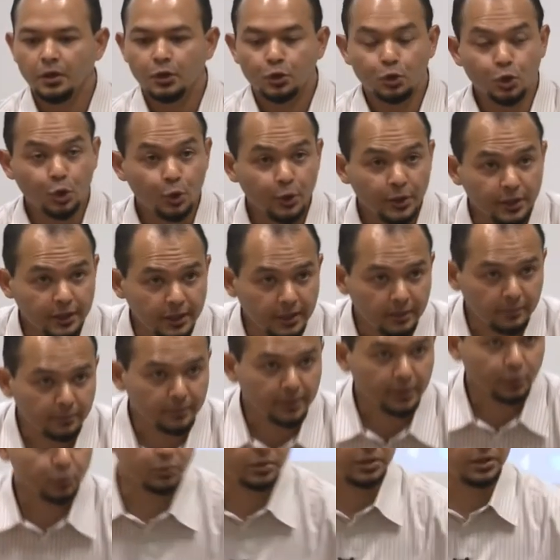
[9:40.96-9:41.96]
Do you need
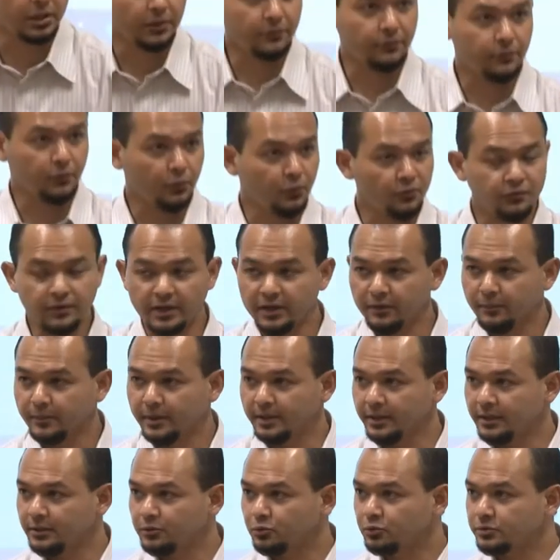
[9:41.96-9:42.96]
me to give you 5
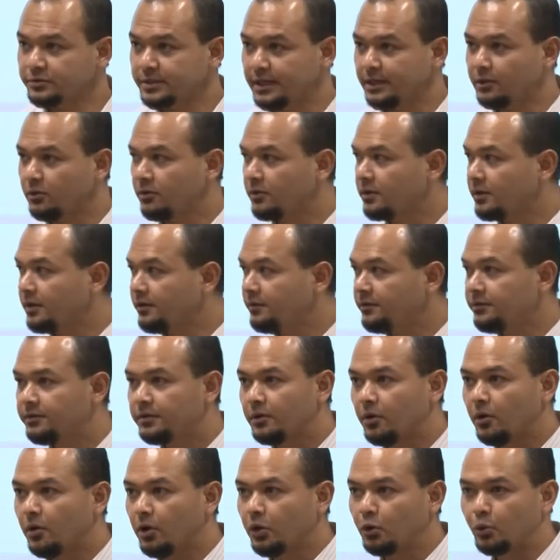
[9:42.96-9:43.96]
minutes to try all this,
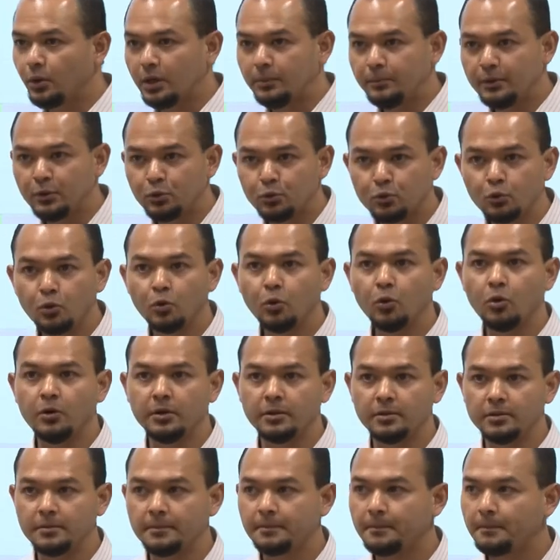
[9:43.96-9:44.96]
or you want me to go
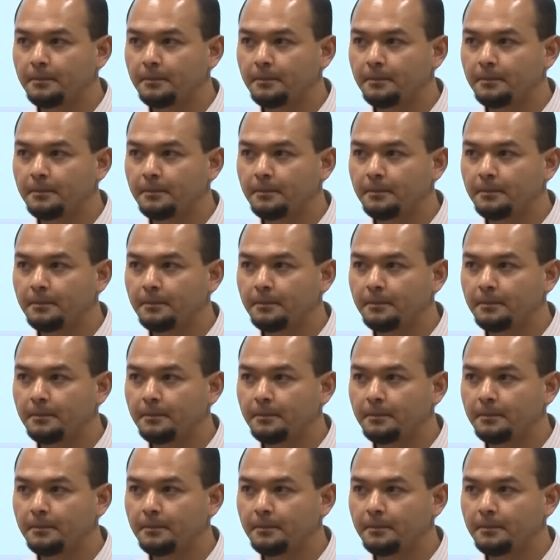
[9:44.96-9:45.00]
on?